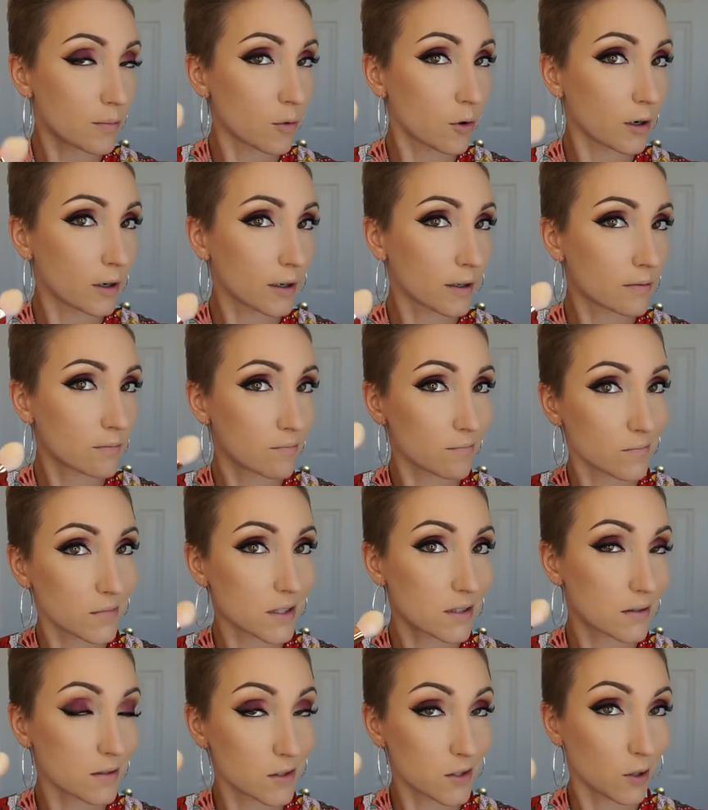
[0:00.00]
more,
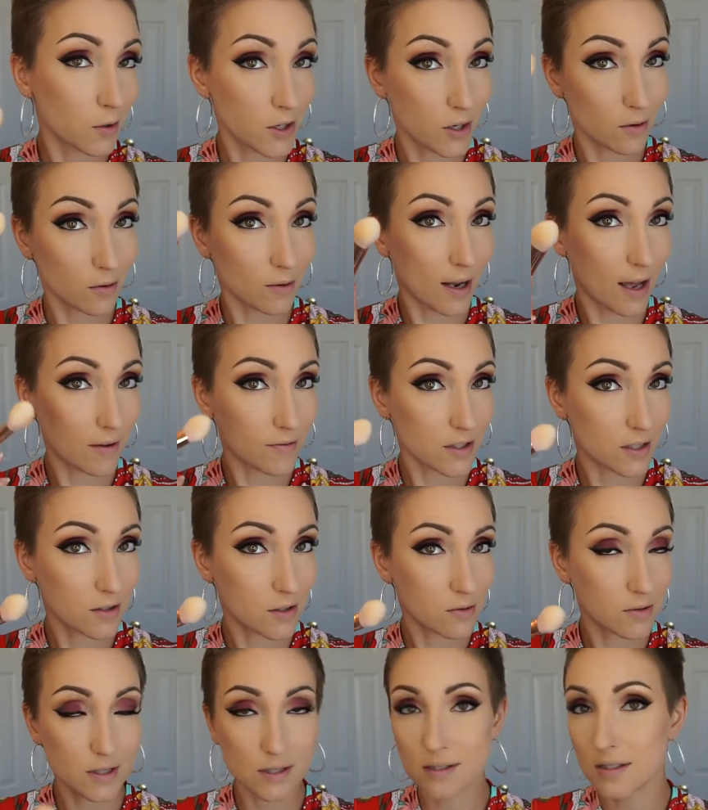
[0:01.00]
you don't have to
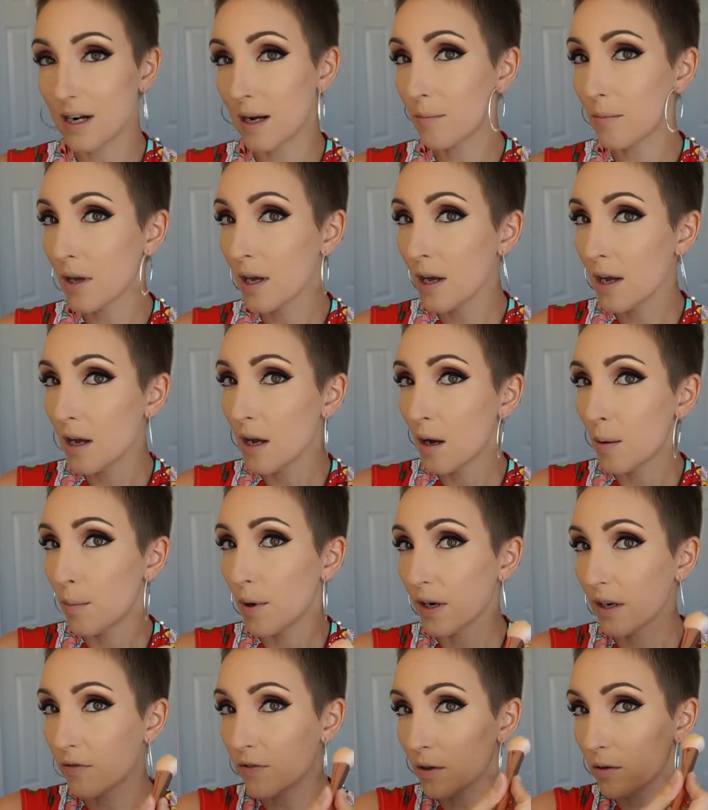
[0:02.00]
do this step,
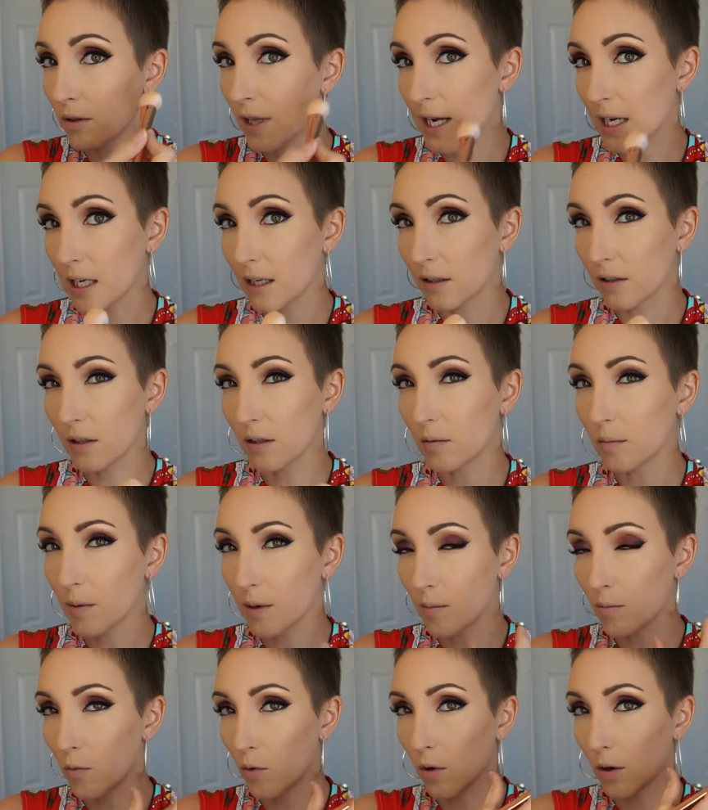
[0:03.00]
but if you like it a little
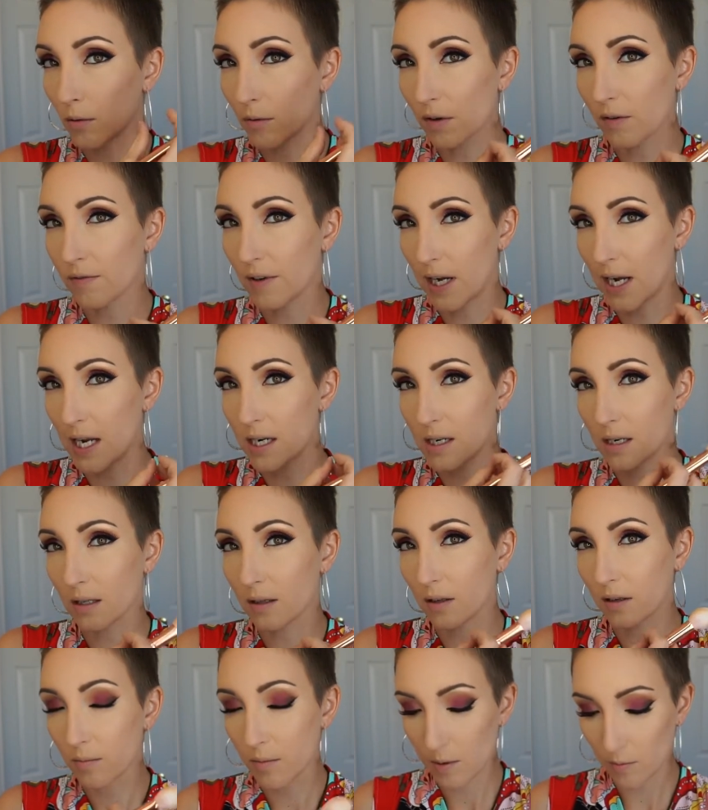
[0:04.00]
bit more refined and a
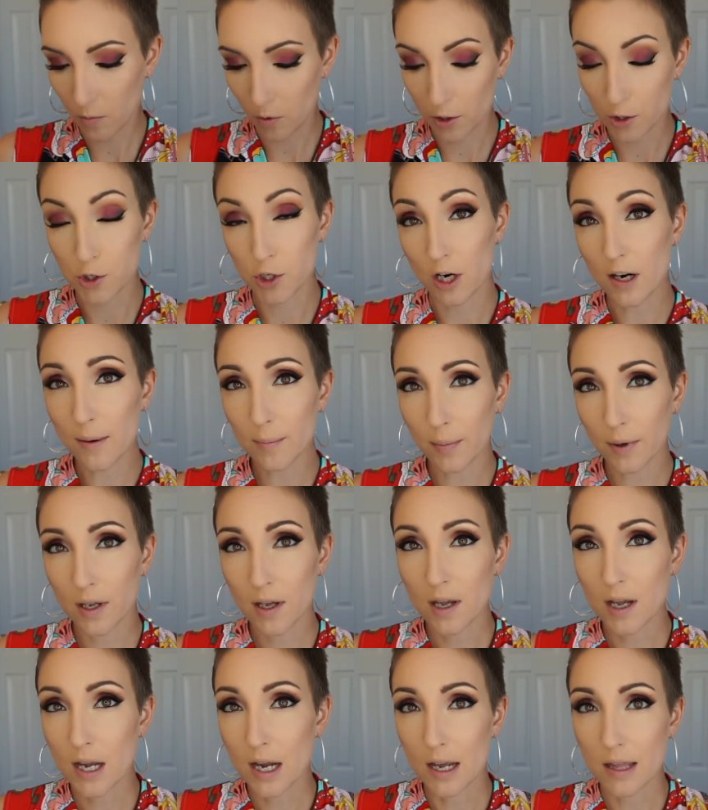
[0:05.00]
little bit more sharp,
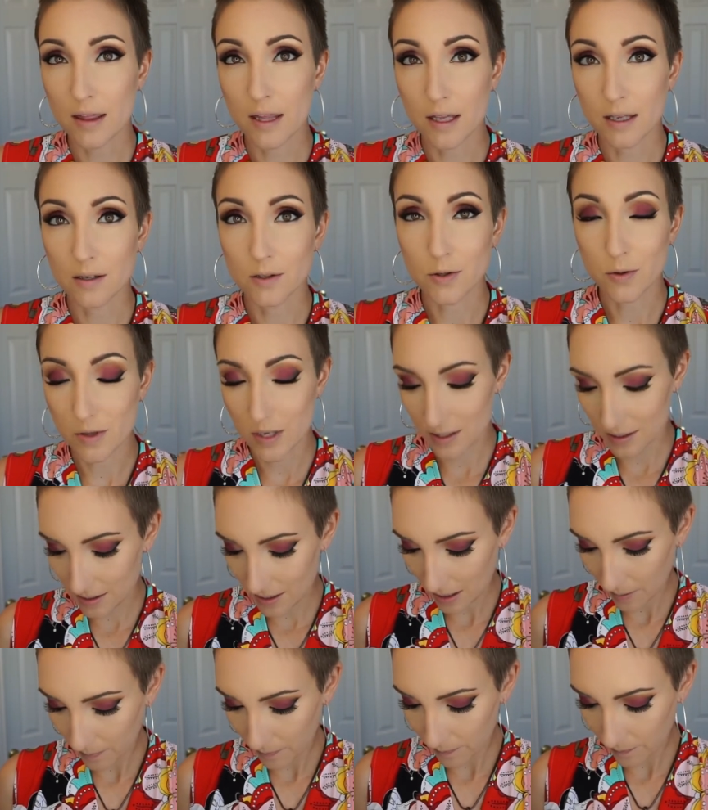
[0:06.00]
then do this
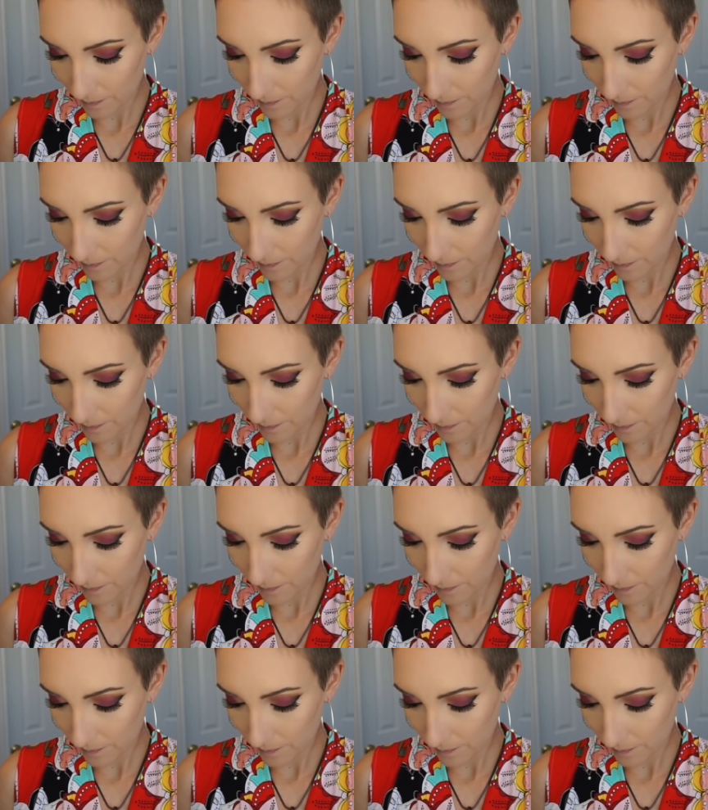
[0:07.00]
step.